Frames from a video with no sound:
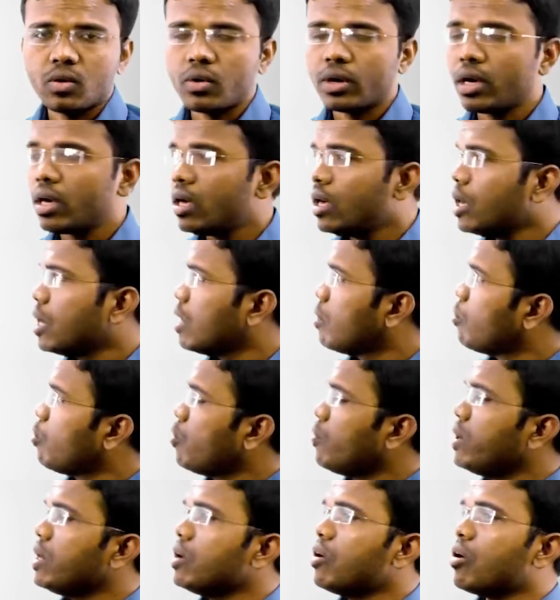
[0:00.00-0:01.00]
okay
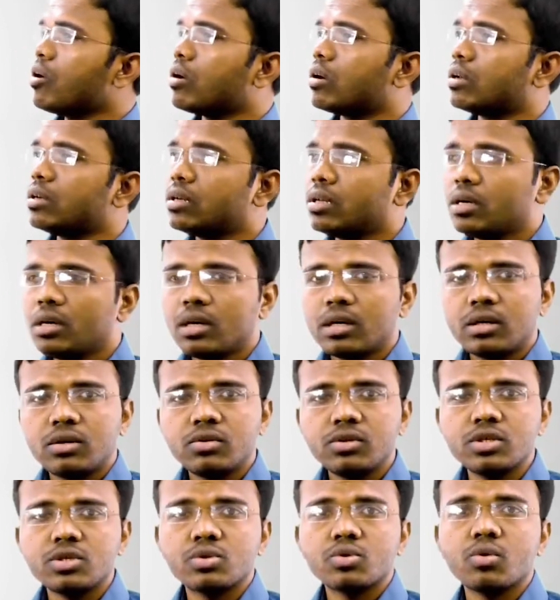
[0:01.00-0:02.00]
moving on
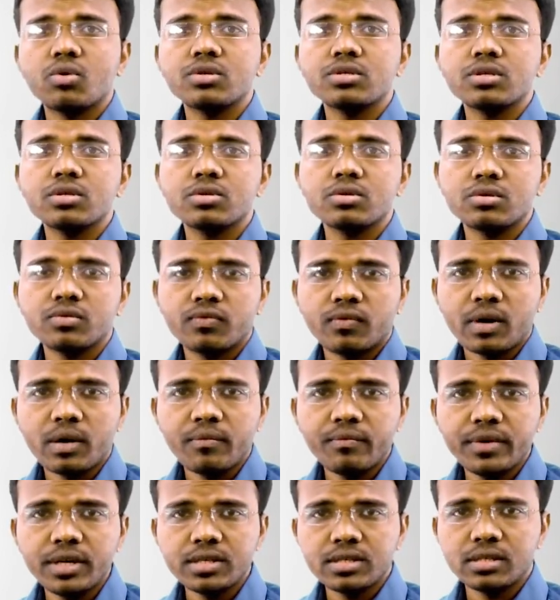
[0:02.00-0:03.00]
to the sources
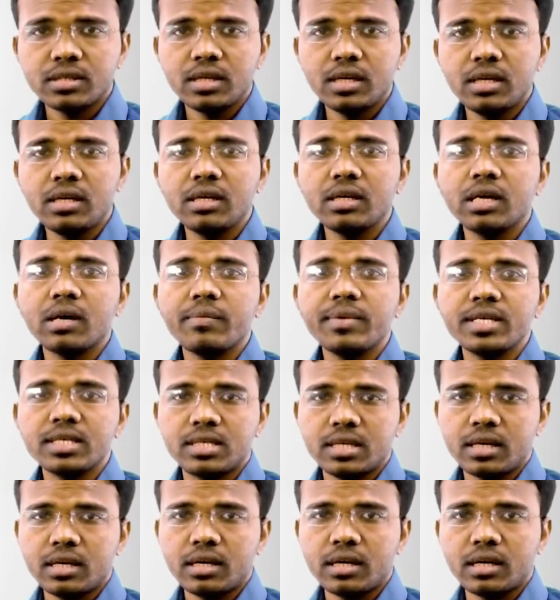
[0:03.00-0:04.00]
from which the income is
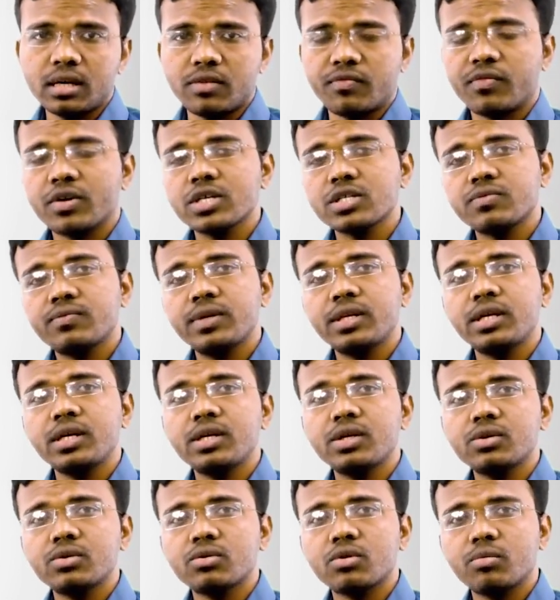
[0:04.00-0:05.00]
generated first we
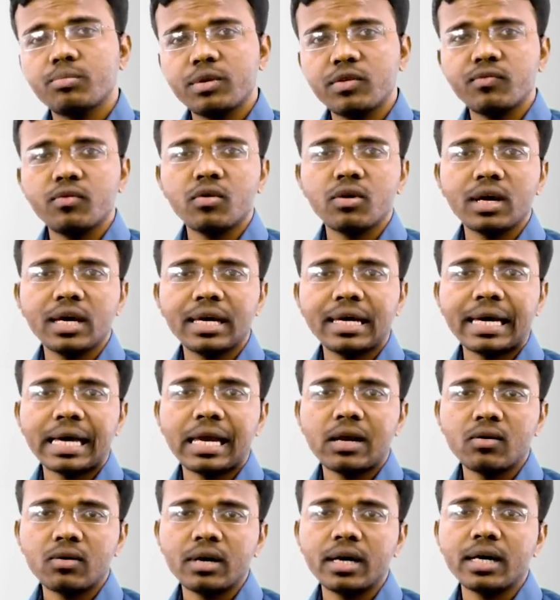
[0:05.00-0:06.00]
need to know before i
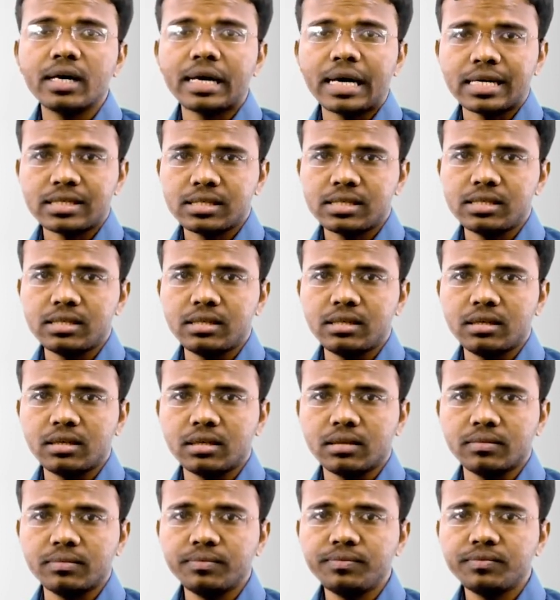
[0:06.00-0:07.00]
calculate national
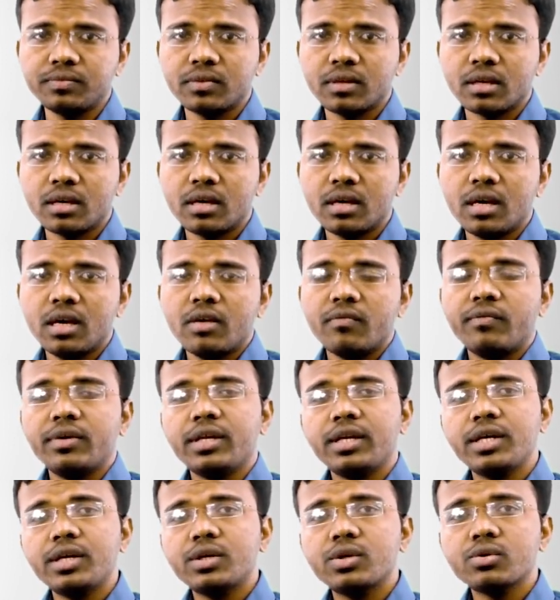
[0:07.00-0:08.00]
income we
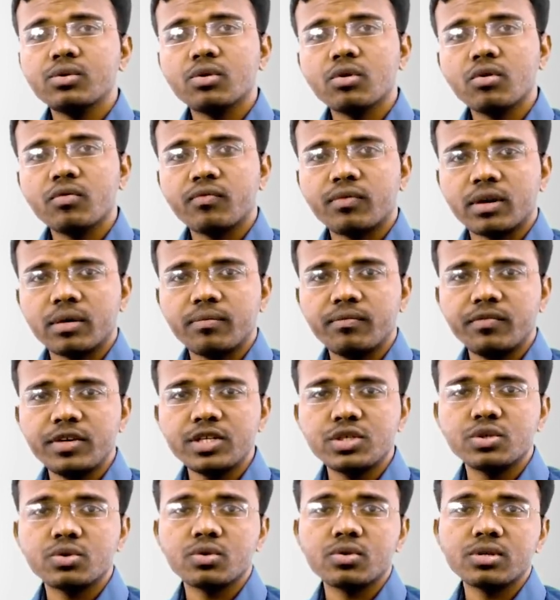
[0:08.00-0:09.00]
need to know from
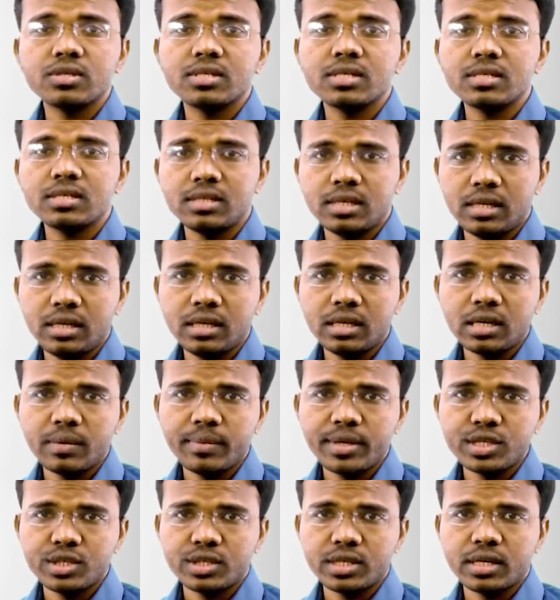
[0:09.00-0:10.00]
which sources the
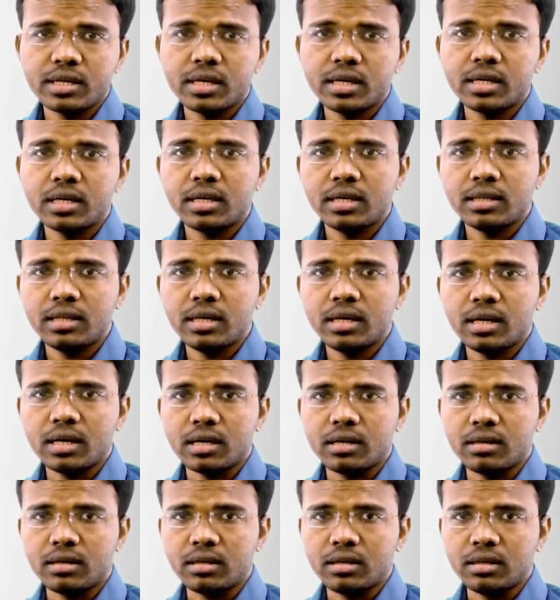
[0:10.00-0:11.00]
income is generated in the
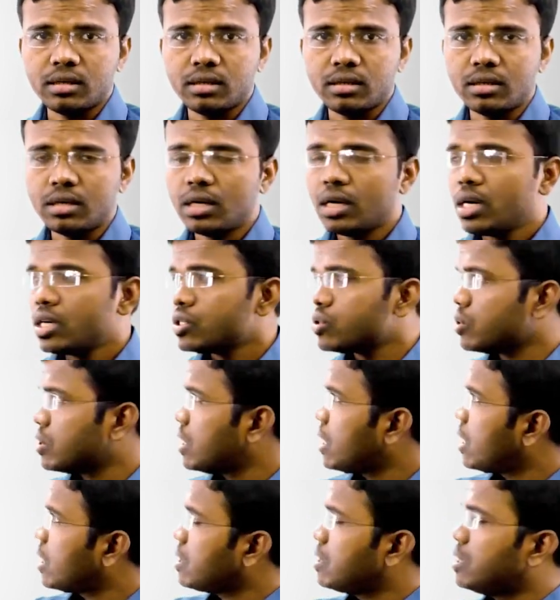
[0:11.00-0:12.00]
country so
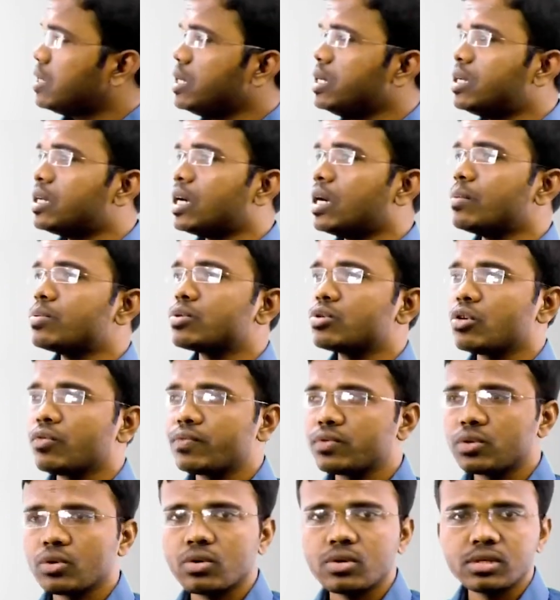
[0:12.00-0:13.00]
there are three types of
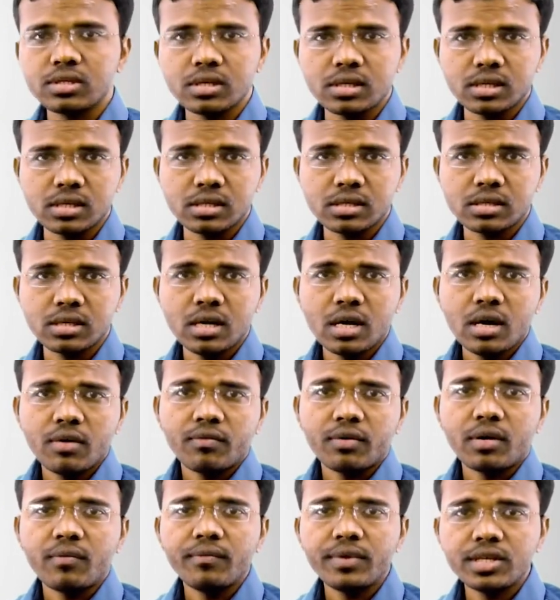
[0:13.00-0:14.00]
sources
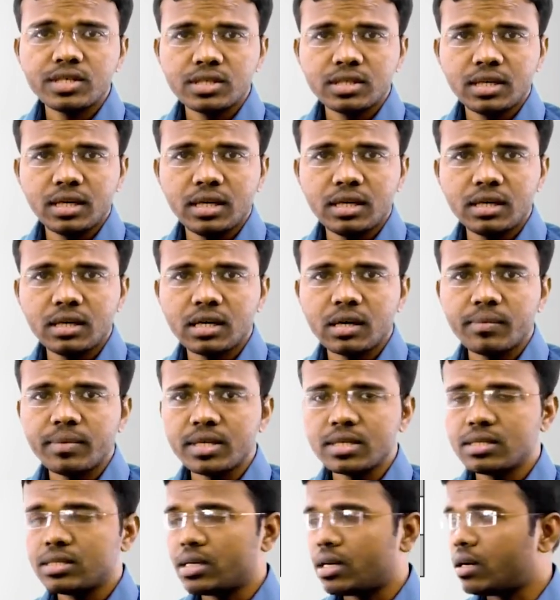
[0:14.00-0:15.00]
from which the income
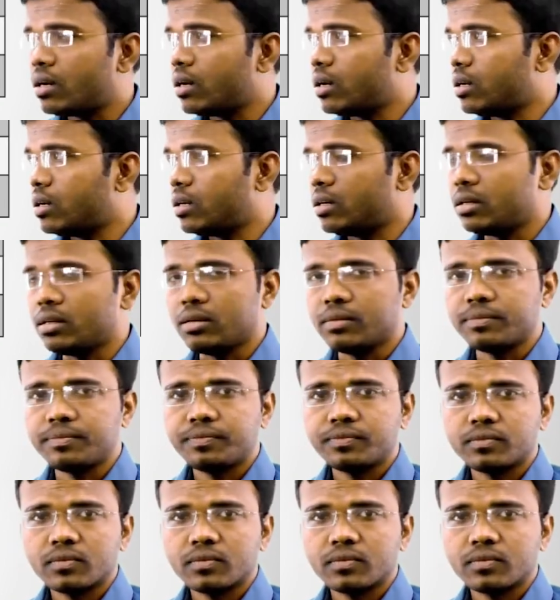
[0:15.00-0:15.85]
is generated